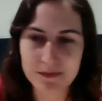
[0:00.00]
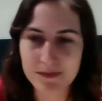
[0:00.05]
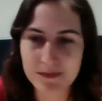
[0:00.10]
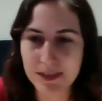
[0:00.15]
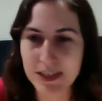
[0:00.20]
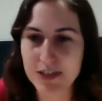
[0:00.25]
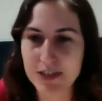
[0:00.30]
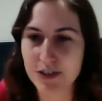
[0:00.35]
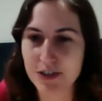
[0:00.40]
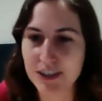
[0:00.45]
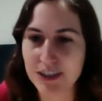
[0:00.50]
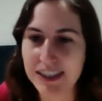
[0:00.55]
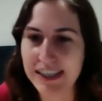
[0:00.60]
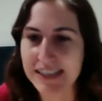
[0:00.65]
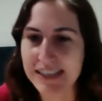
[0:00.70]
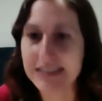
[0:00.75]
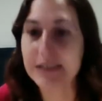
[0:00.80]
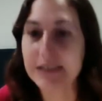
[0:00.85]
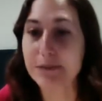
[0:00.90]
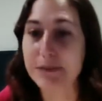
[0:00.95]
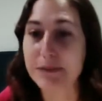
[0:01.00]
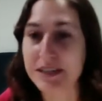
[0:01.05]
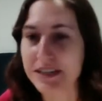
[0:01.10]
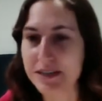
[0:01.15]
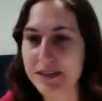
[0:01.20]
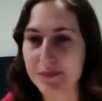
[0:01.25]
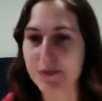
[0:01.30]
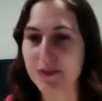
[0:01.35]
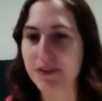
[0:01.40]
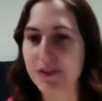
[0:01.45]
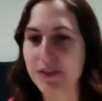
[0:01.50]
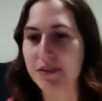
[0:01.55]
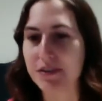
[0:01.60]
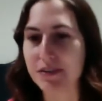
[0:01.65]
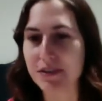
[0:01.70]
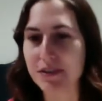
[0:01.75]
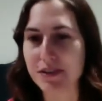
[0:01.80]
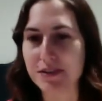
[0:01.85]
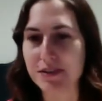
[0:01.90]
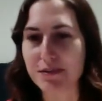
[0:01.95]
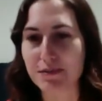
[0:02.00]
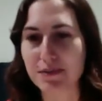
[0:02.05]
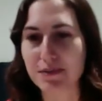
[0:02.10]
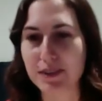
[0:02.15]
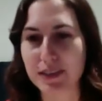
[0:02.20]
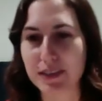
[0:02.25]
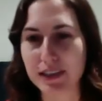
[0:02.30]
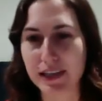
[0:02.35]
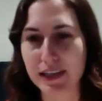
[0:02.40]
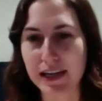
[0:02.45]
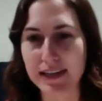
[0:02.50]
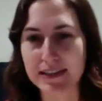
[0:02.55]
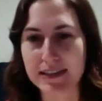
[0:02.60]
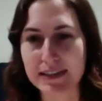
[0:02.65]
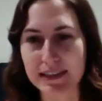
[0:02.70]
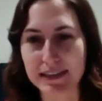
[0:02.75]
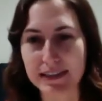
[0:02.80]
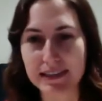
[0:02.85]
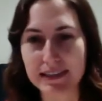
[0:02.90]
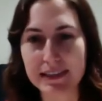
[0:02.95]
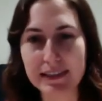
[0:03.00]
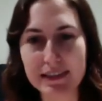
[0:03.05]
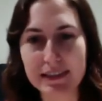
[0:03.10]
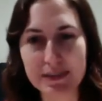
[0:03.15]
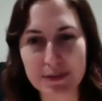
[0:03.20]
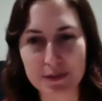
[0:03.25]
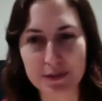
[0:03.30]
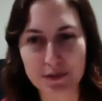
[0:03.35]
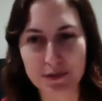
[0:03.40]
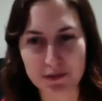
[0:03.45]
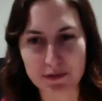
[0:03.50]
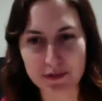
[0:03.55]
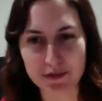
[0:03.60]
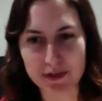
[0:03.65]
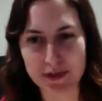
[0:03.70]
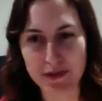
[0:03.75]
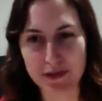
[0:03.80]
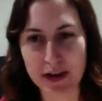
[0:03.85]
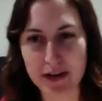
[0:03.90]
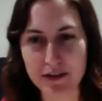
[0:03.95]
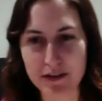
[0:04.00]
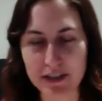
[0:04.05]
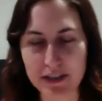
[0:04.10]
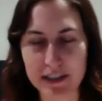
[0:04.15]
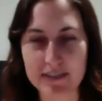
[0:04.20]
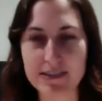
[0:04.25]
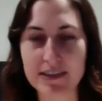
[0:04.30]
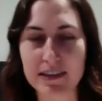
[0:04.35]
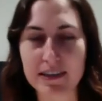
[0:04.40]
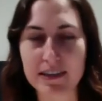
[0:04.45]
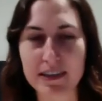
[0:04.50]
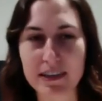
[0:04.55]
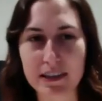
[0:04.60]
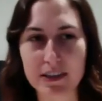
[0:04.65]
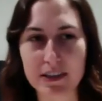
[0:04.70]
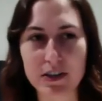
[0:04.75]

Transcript: intergalactic medium, or the galactic sort of surroundings. It can